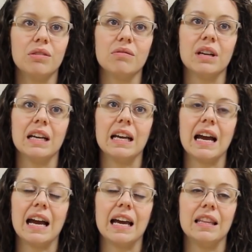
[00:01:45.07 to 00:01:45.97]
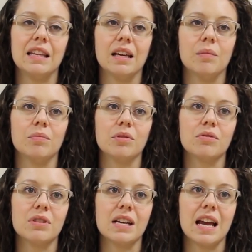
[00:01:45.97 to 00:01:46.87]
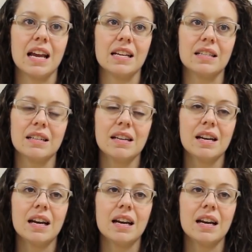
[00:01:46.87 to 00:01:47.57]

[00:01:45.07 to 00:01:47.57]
and three, I had them create